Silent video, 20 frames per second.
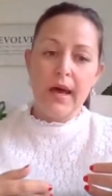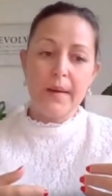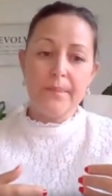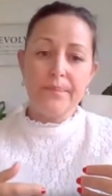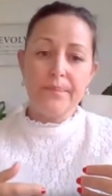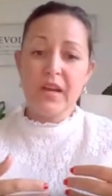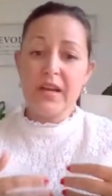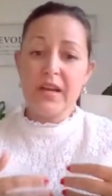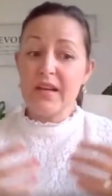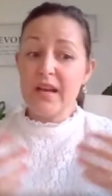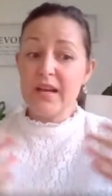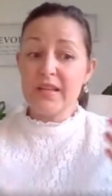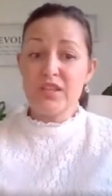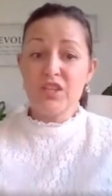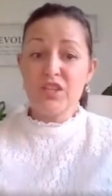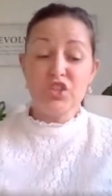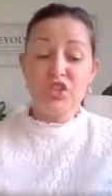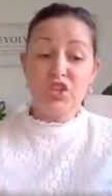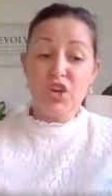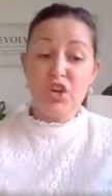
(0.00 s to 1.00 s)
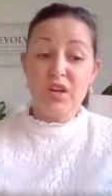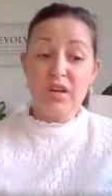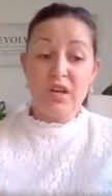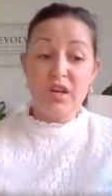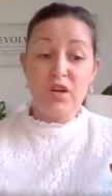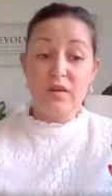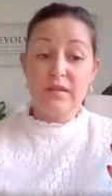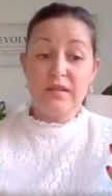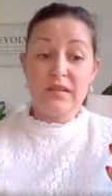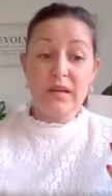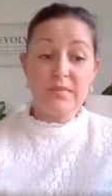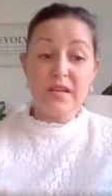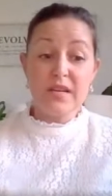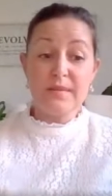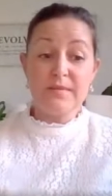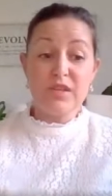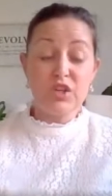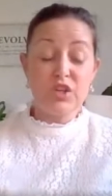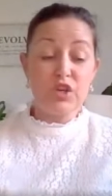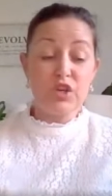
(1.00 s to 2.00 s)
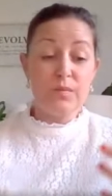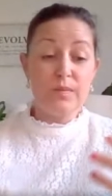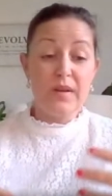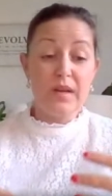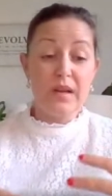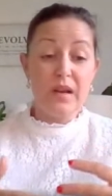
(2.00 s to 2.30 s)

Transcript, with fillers: Um, and, and it's a journey, you know, sometimes it could be